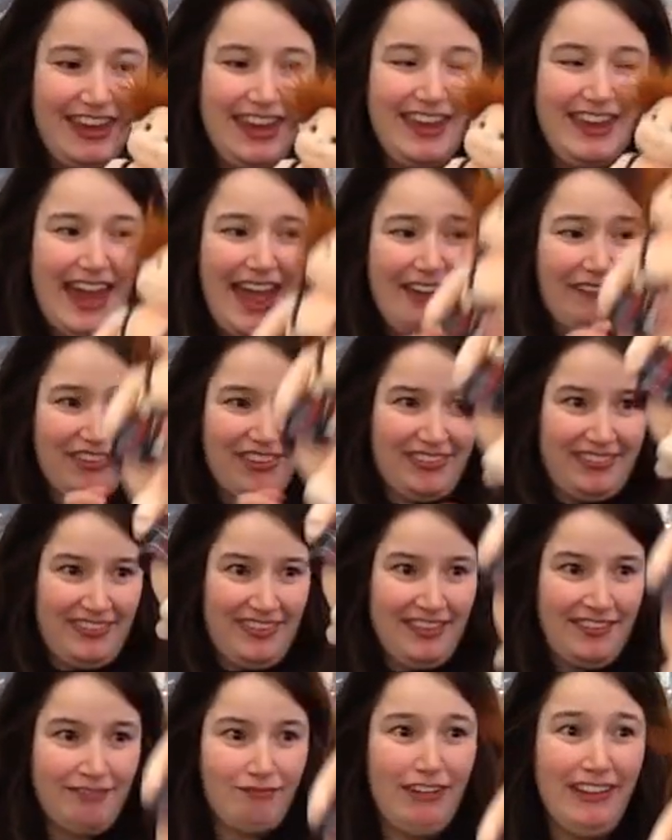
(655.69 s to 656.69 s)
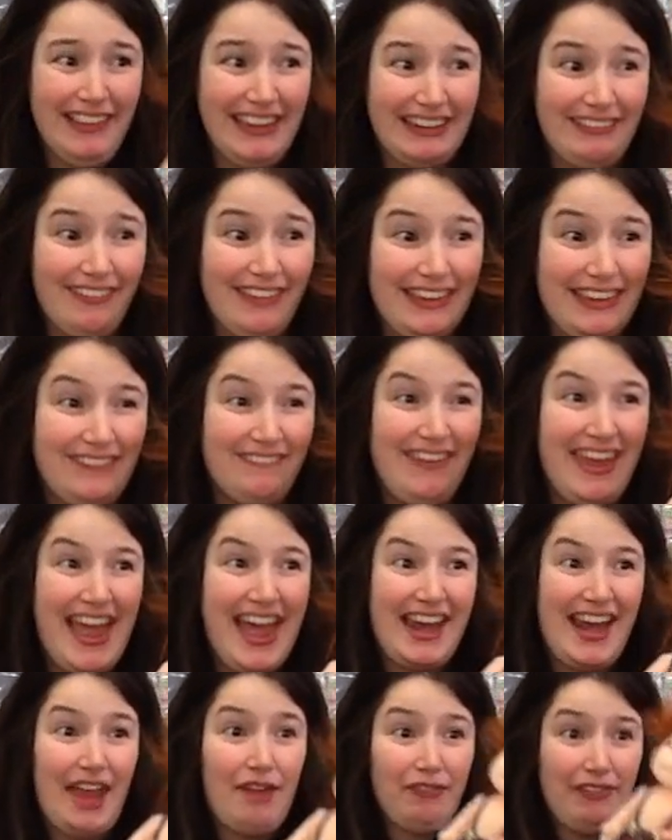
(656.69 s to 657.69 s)
And I was really, really
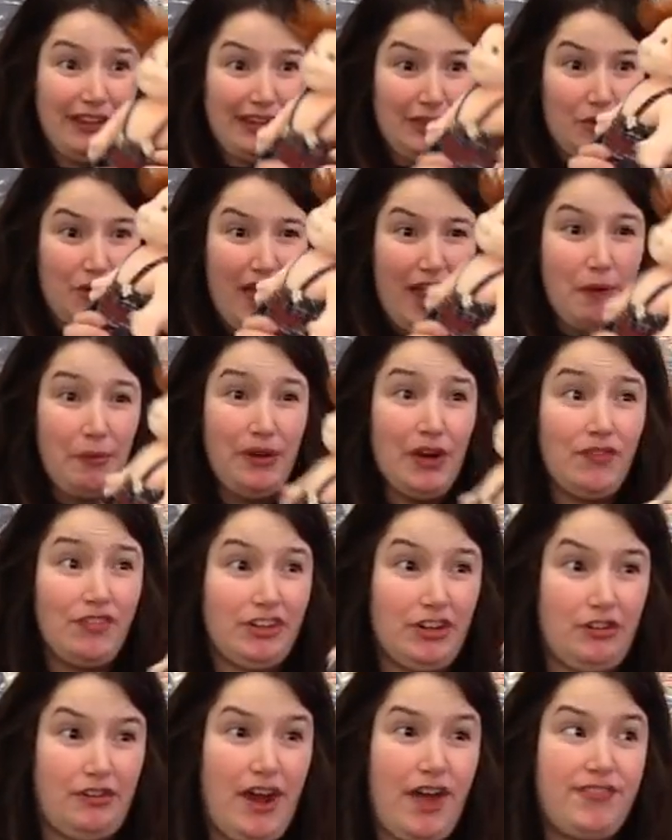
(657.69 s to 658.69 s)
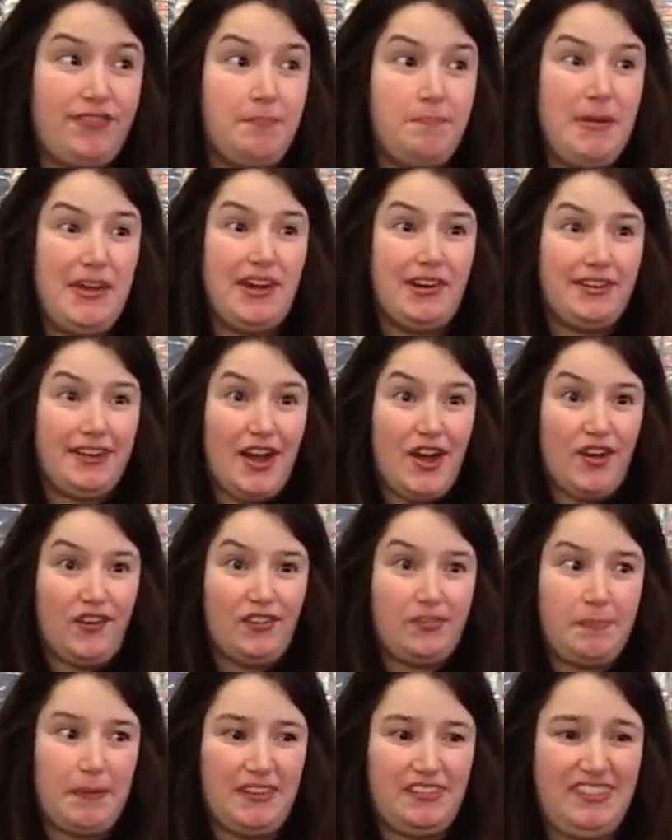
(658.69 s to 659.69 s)
mad. I went over to her house and bit her
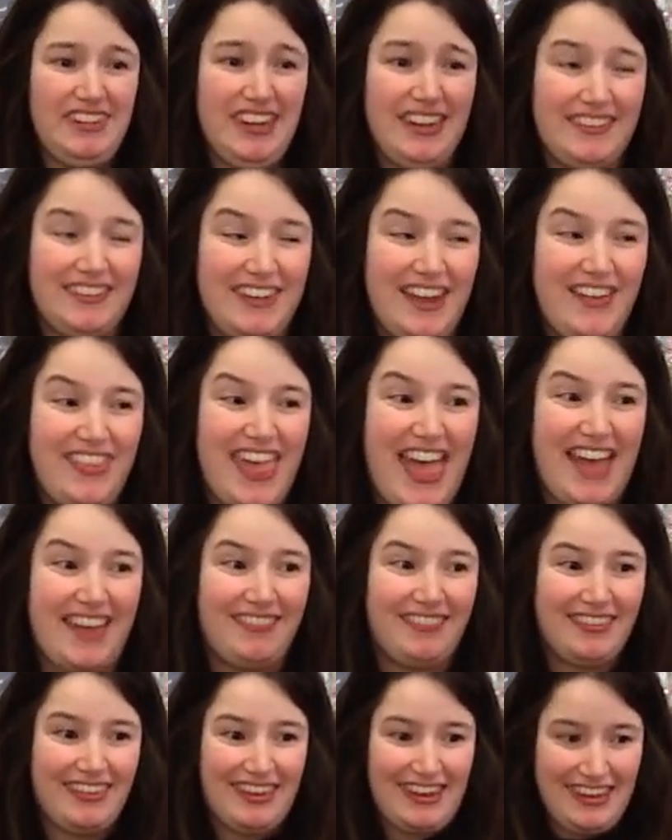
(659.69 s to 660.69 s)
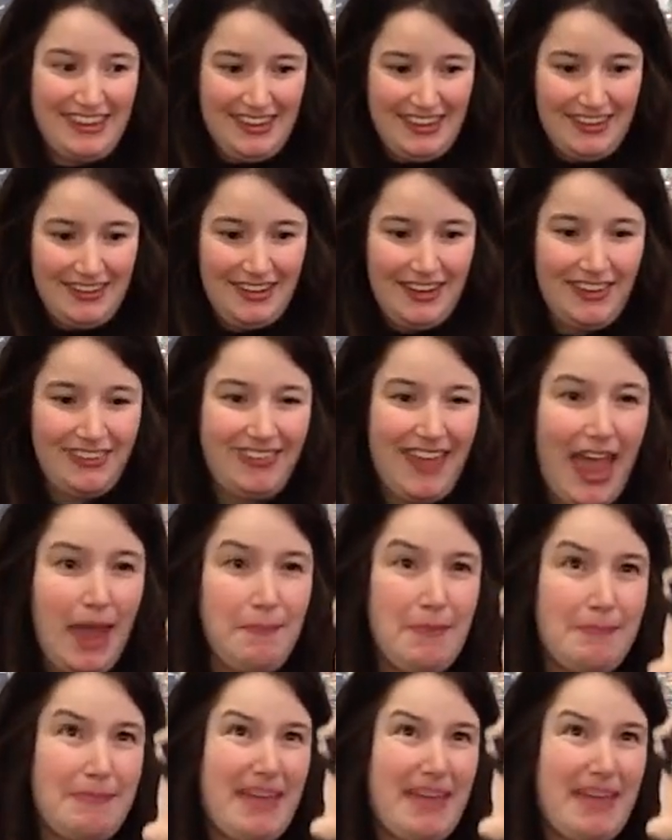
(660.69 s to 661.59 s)
nose, but she didn't know that. Because I'm